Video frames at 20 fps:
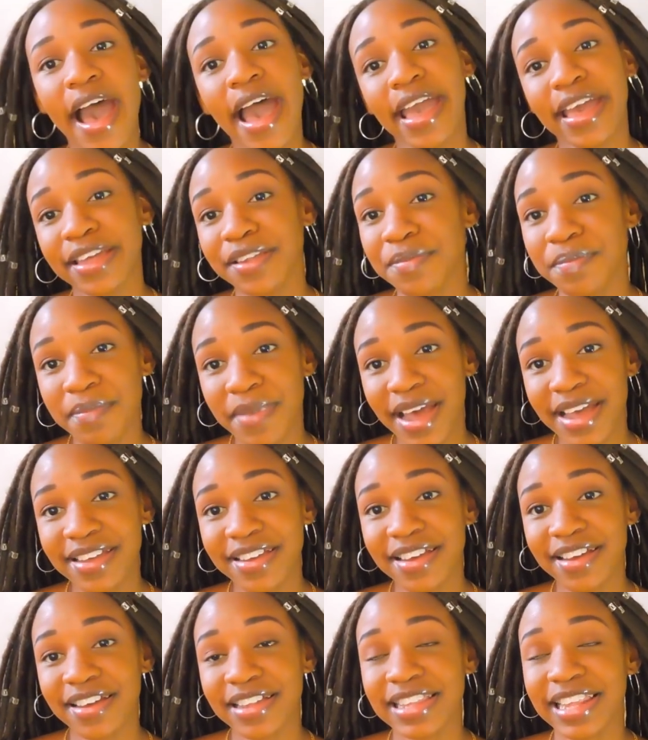I
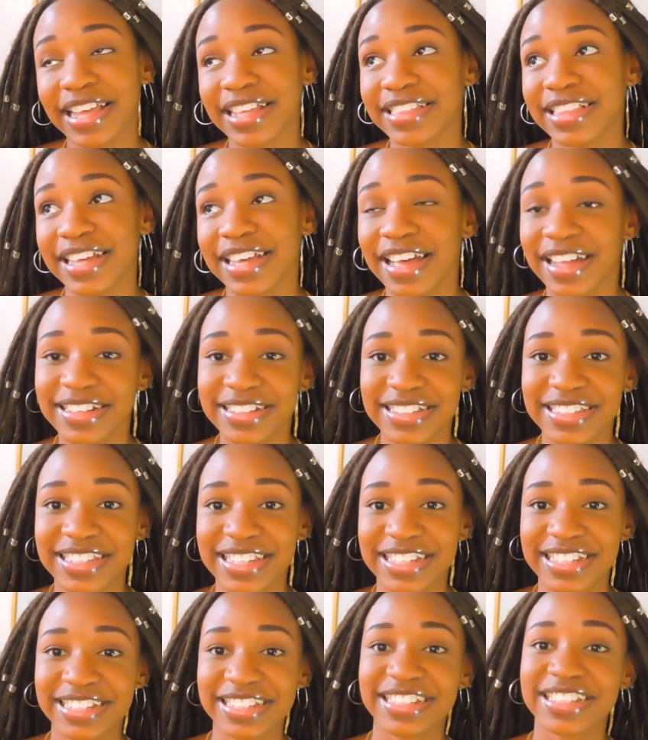admire like the girls
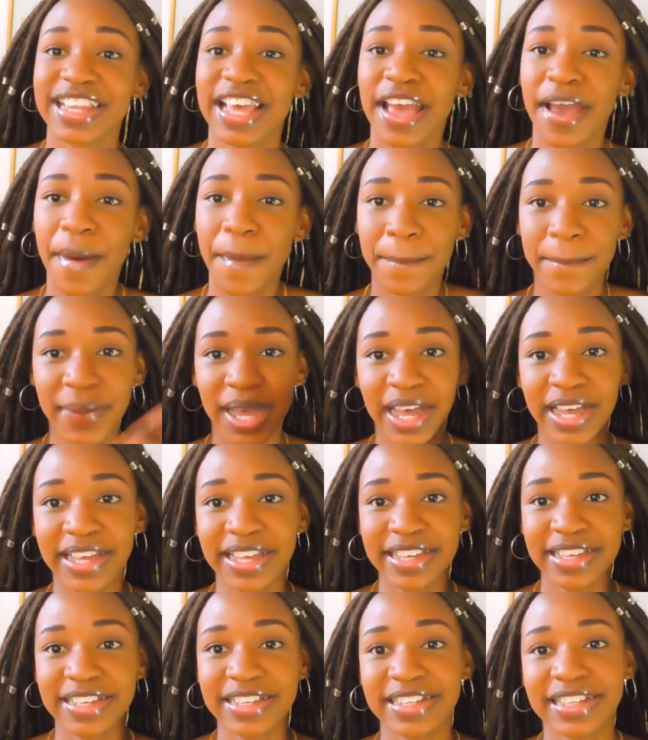in
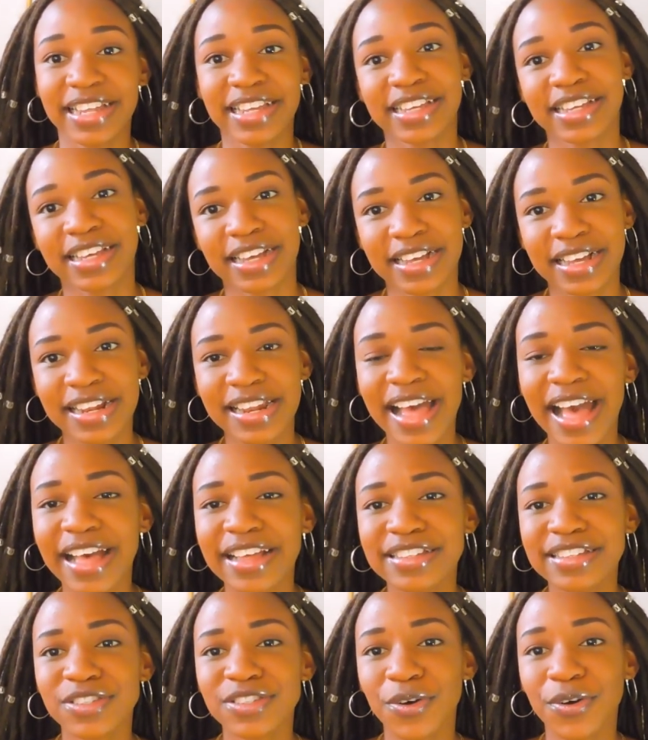my like
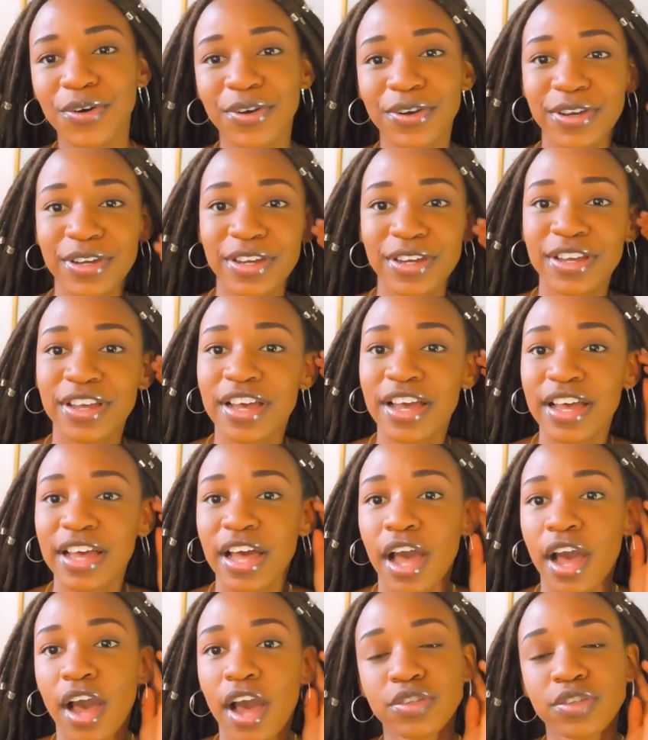class or
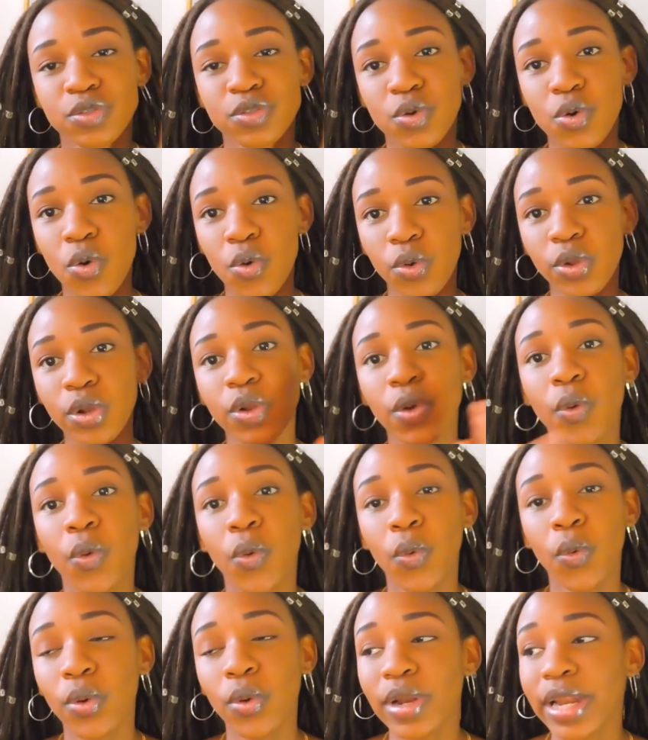school
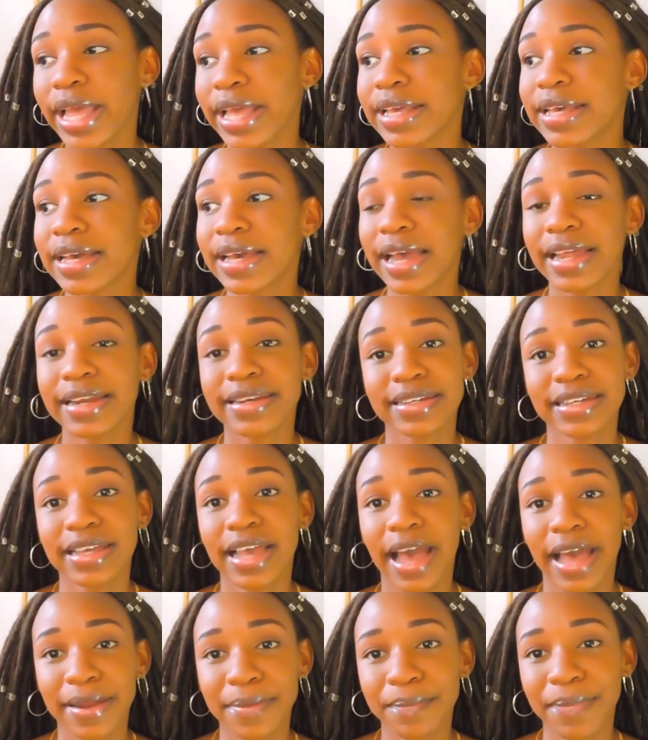who like carry
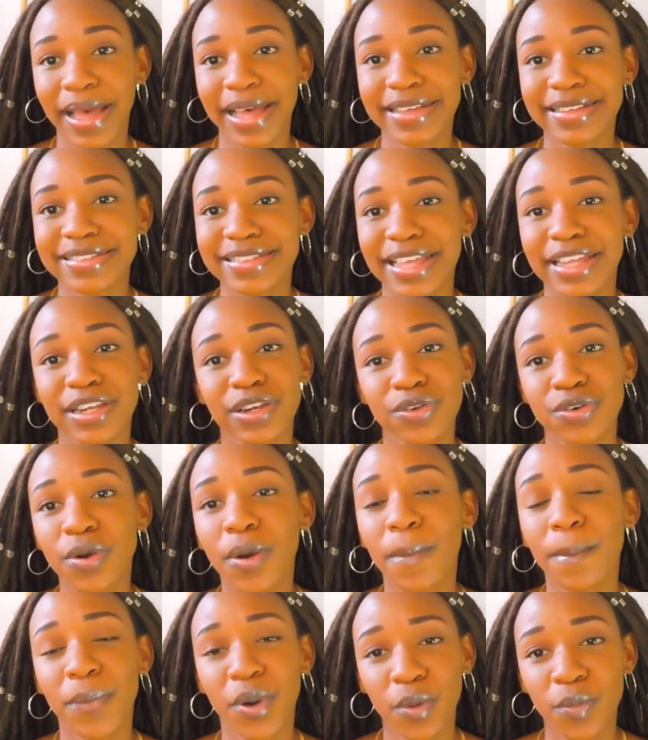handbags and look
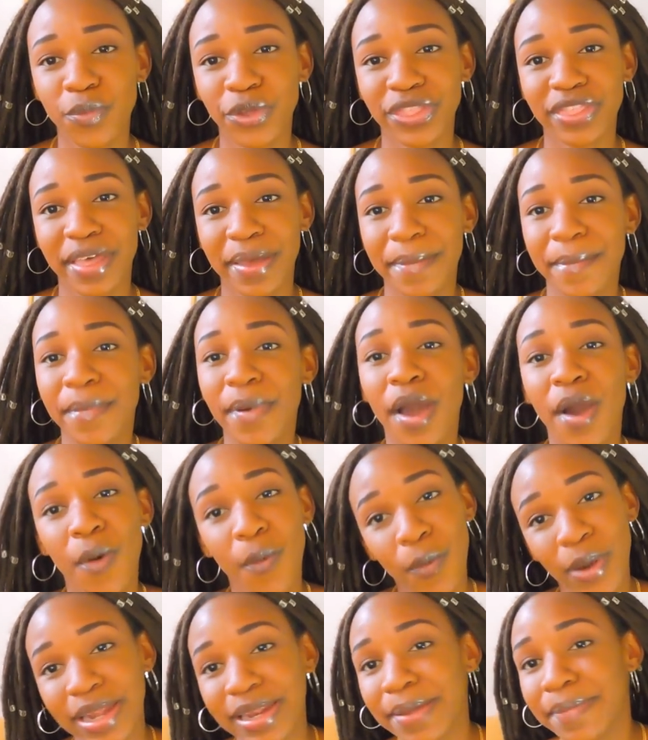bomb with them,
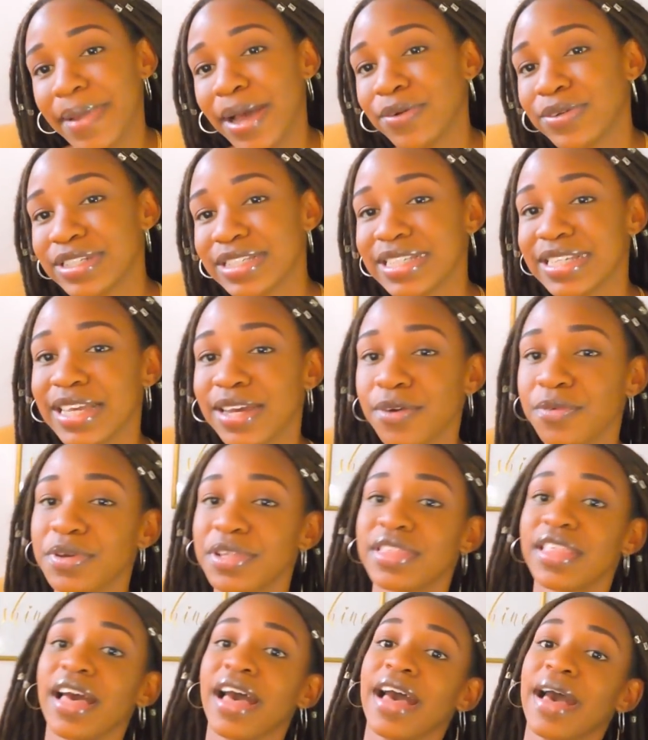while I'm out here
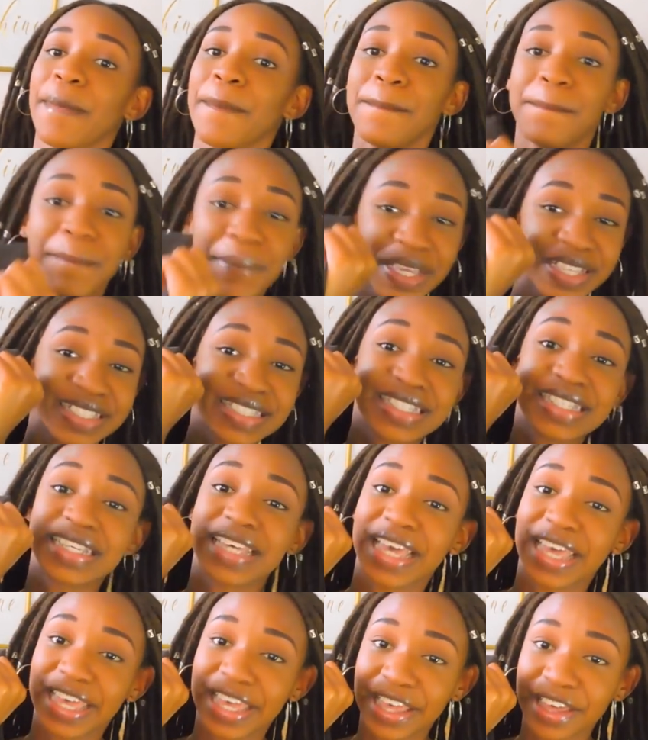with a basic
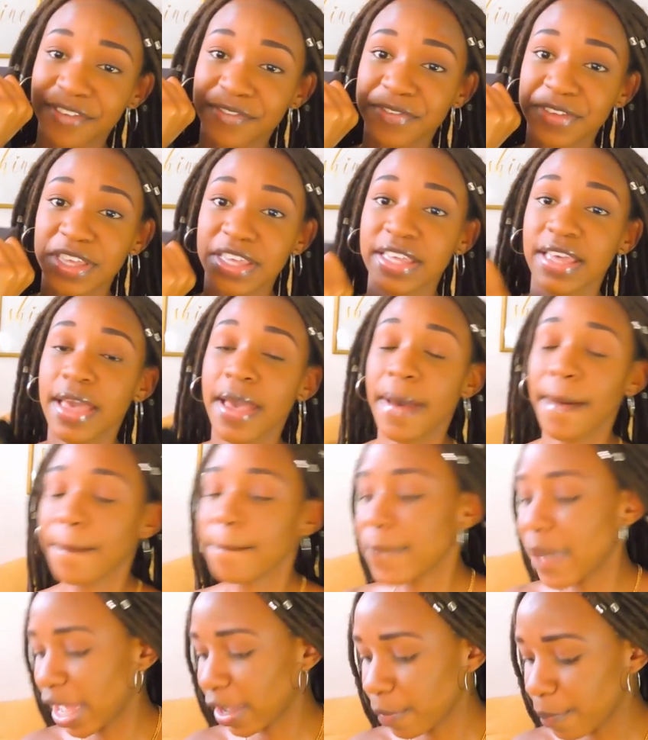heavy
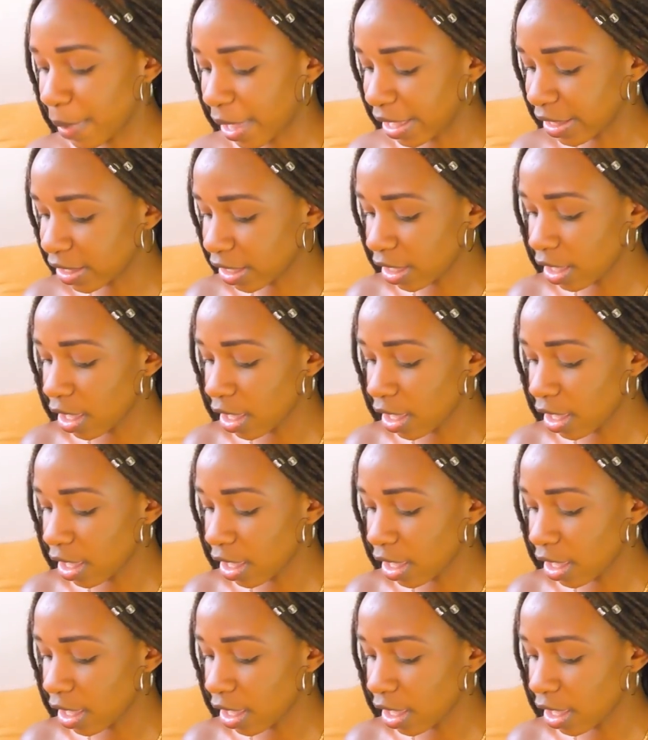backpack.